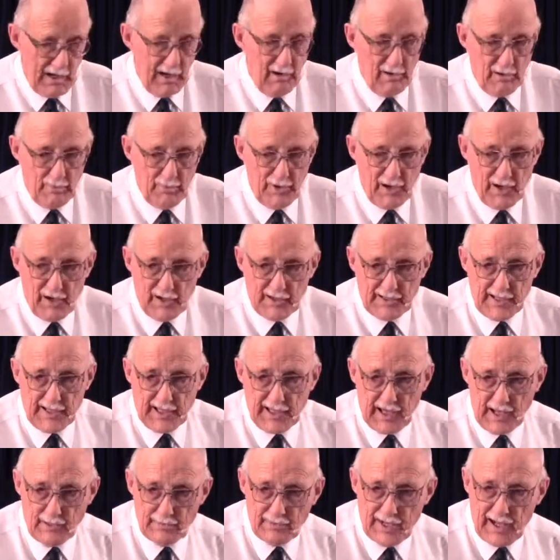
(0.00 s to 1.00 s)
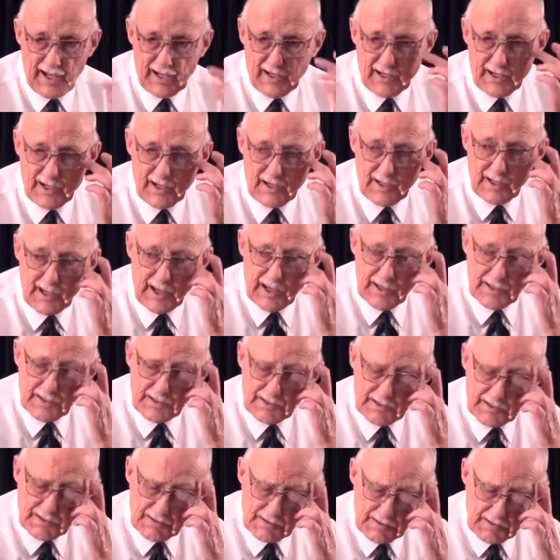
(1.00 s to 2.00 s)
And lo and behold, they came down and
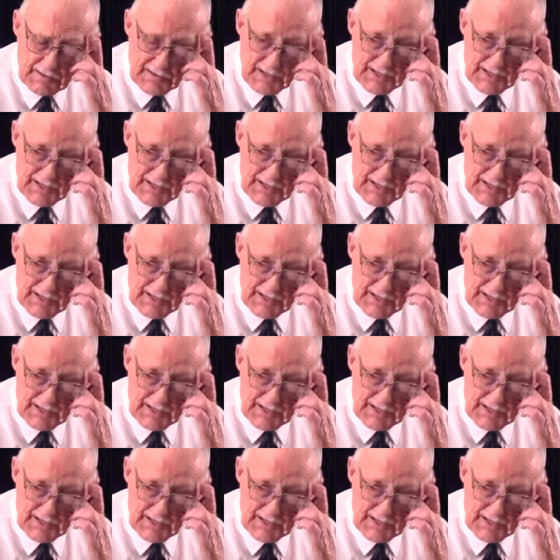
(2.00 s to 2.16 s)
they